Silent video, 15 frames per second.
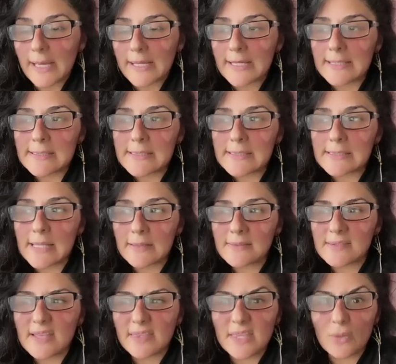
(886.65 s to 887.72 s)
I can
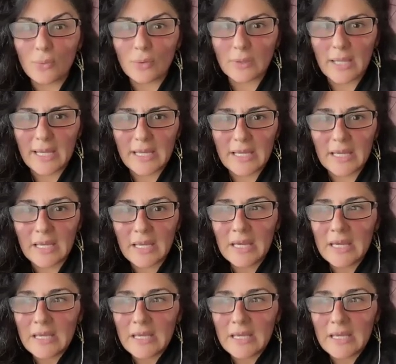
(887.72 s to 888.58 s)
sense that they were like